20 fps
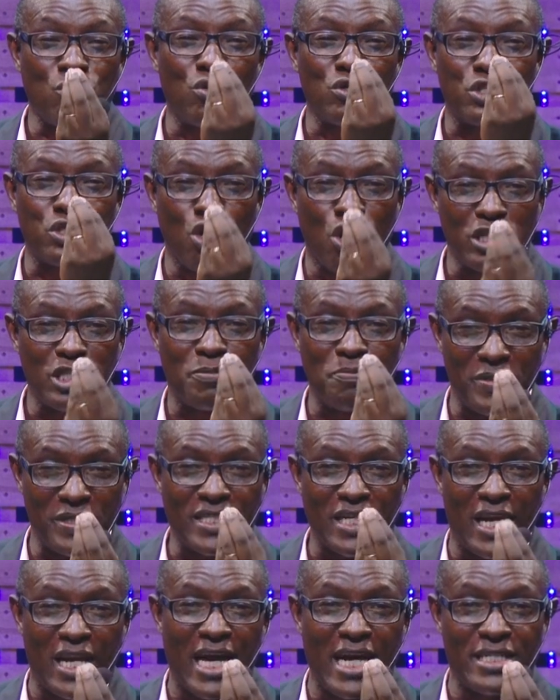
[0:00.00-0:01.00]
was
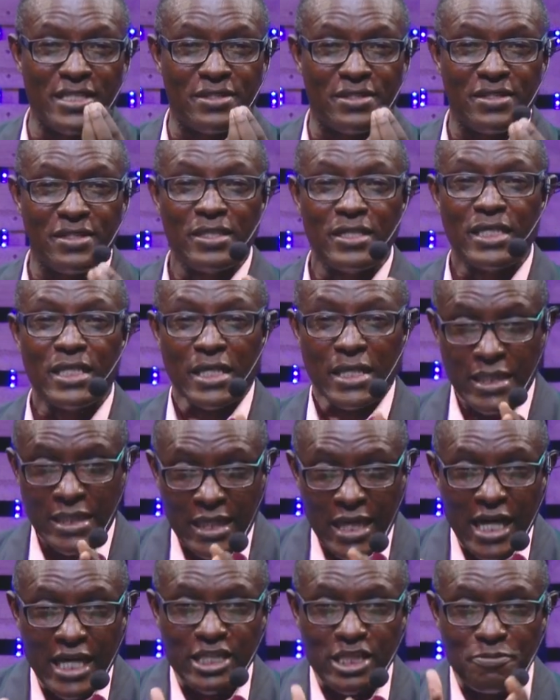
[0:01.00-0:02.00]
hospitalized.
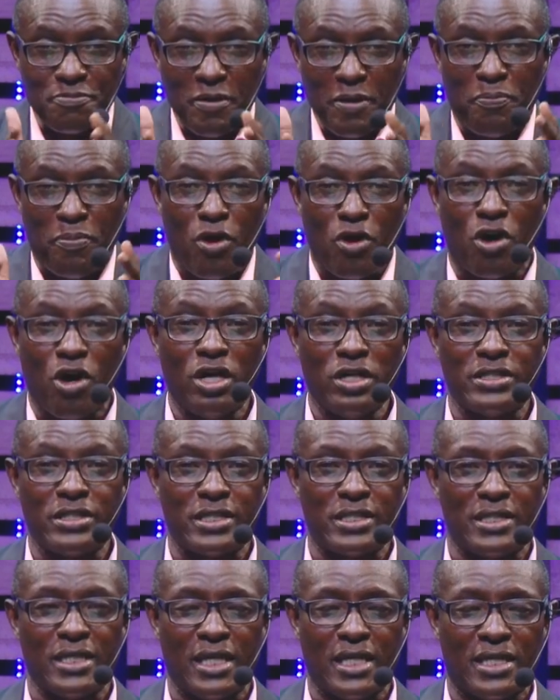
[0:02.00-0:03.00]
Yes, people got
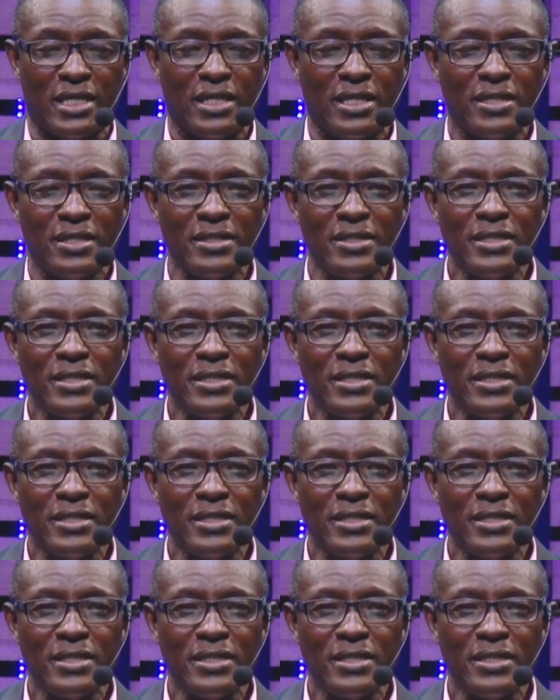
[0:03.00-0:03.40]
sick.